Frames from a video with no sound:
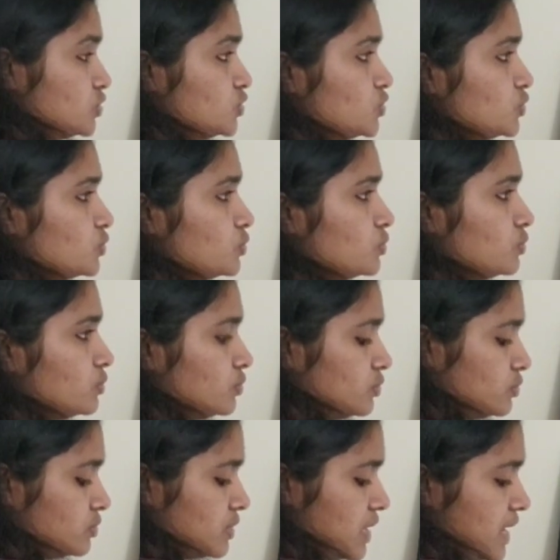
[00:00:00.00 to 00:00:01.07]
2
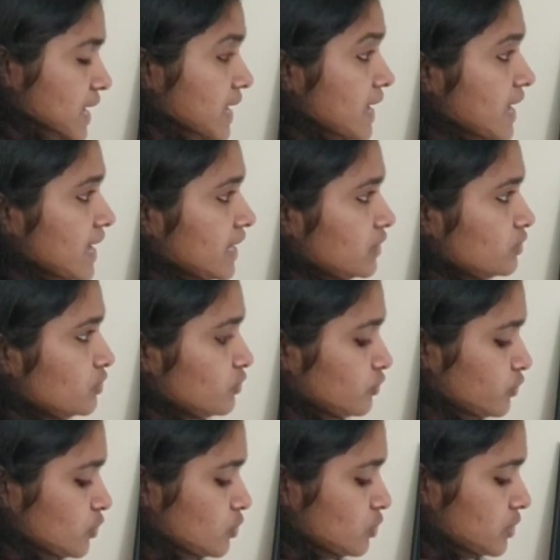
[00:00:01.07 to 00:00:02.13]
and
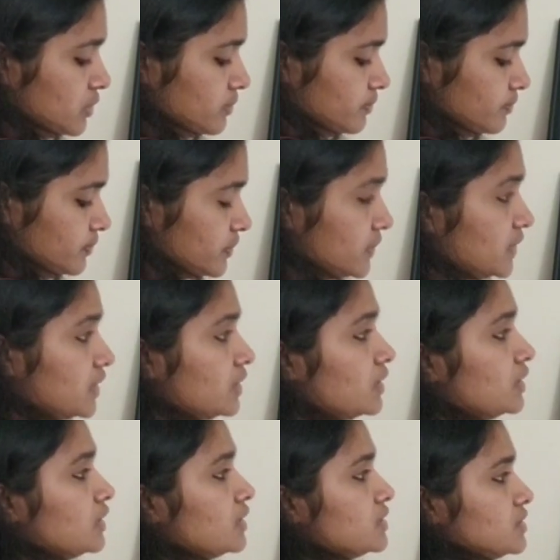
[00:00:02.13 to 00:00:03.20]
4,
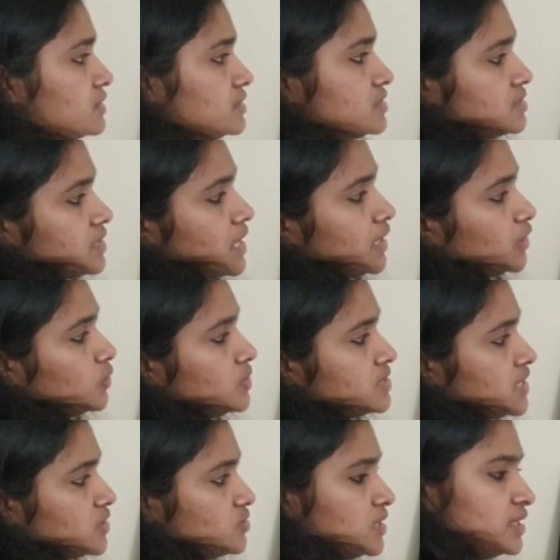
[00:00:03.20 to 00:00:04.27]
this R2 is
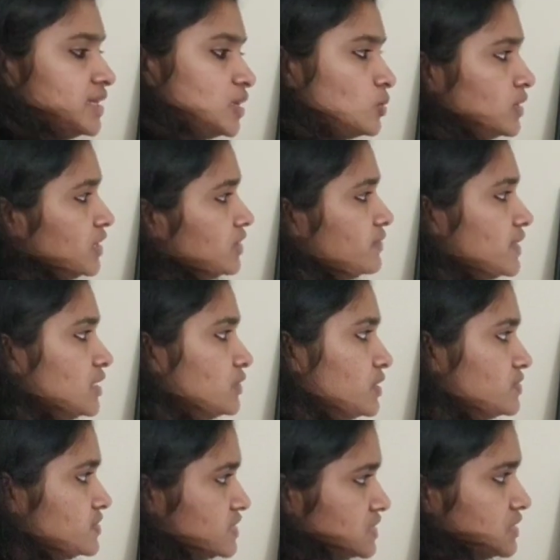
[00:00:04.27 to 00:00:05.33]
actually the equivalent value. I
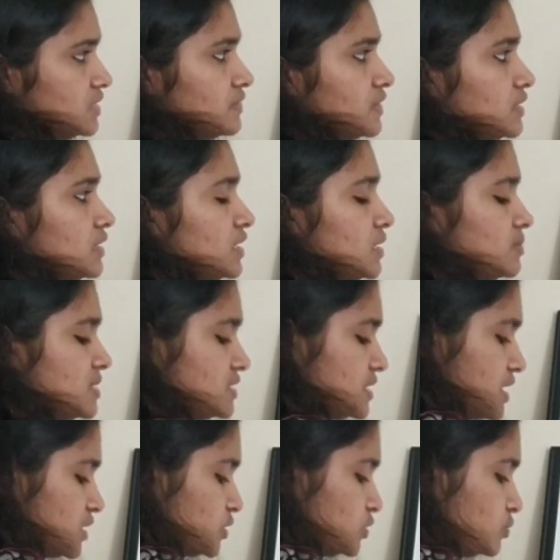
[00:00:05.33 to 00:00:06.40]
have just given the name as
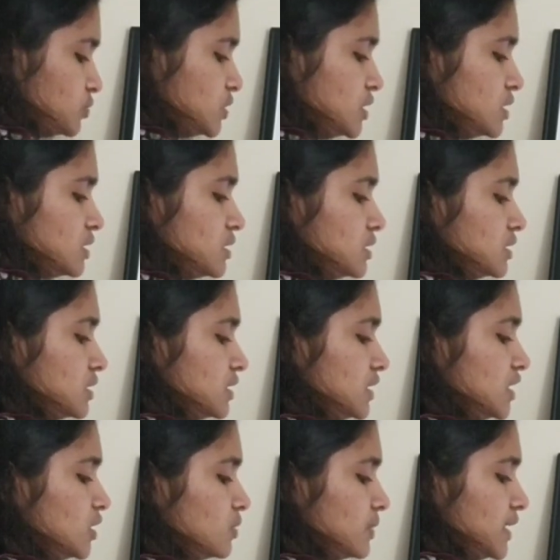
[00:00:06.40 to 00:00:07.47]
R2.
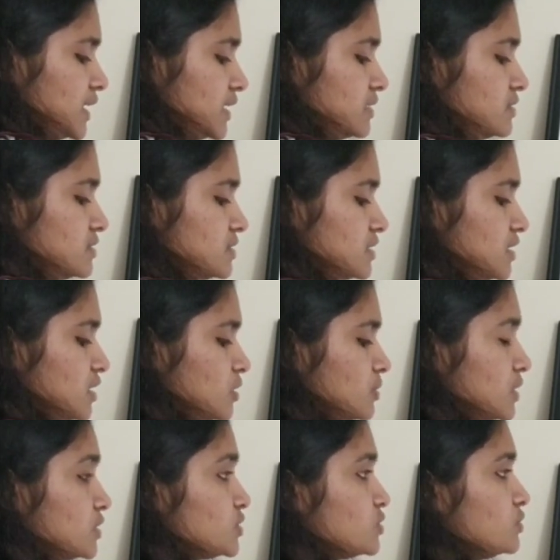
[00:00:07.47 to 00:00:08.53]
Equivalent
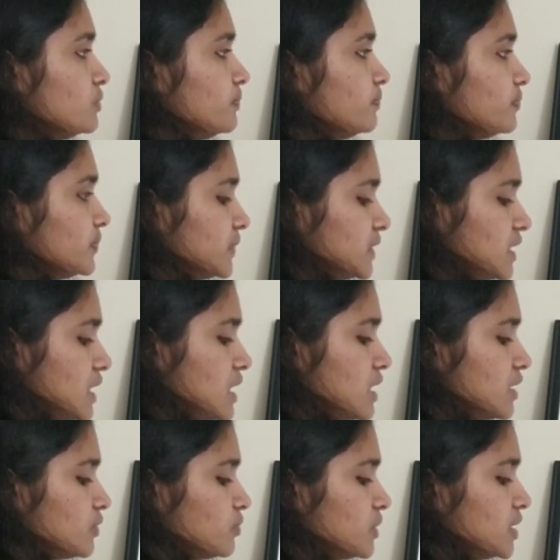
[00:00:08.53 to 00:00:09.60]
equal to
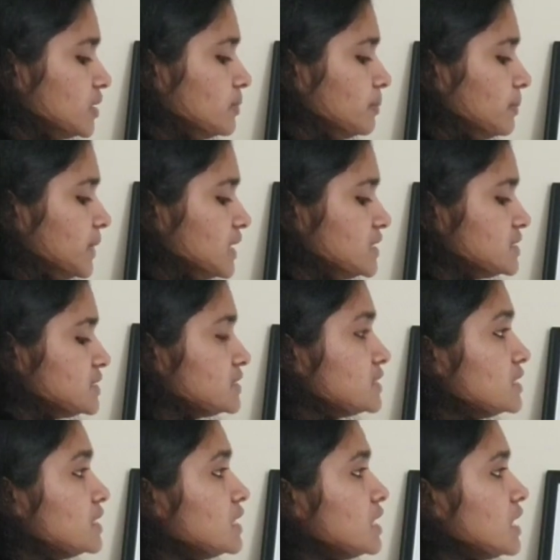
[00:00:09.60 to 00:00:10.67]
R1 plus
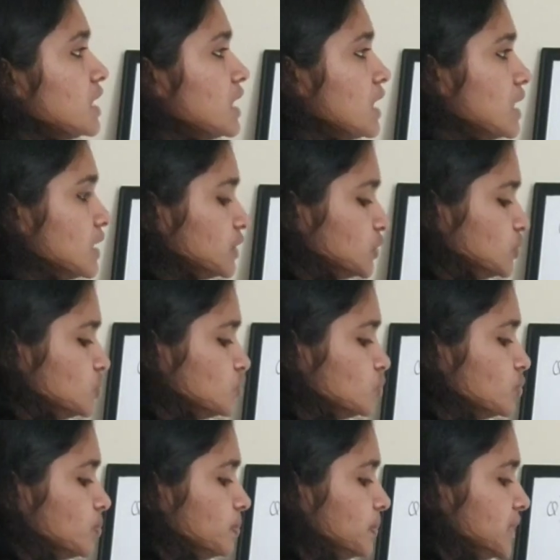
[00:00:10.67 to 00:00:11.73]

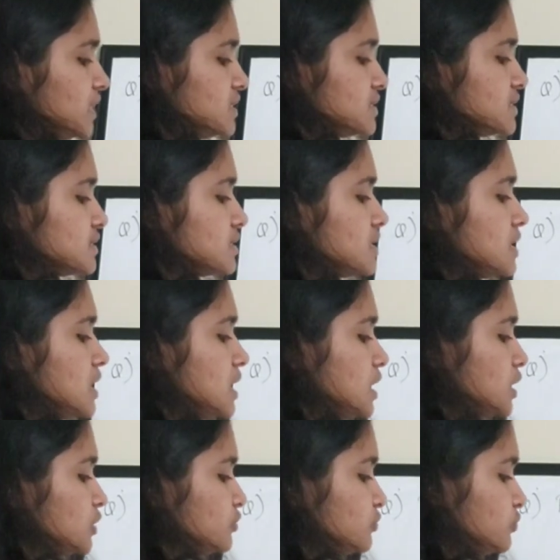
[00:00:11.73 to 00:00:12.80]
R2 plus
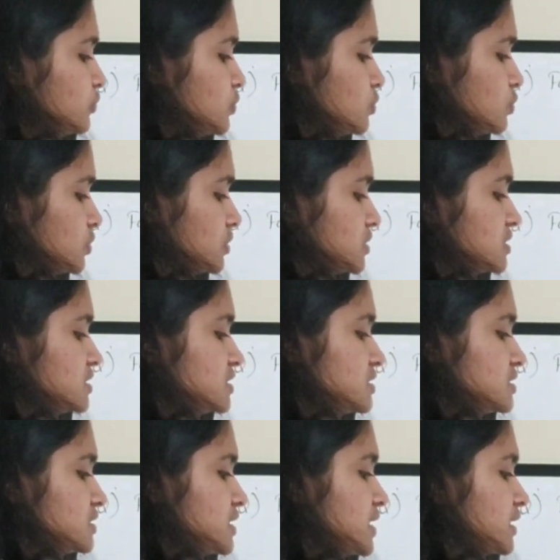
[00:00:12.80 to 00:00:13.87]
R4,
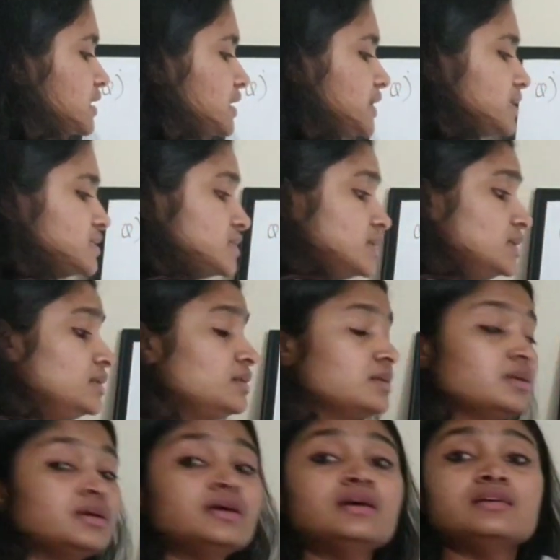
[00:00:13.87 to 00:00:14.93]
since they are connected in
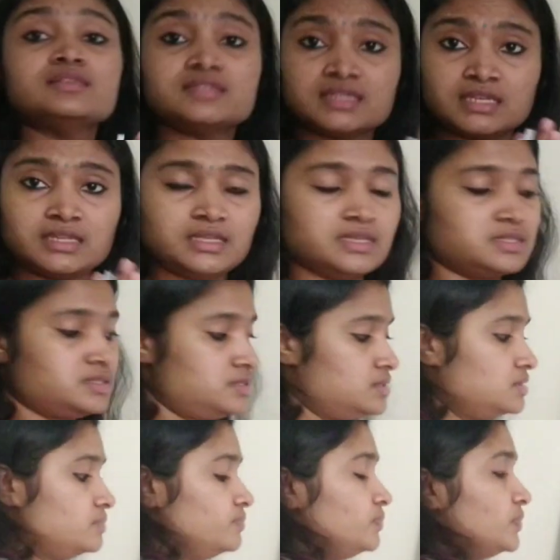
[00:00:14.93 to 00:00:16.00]
series.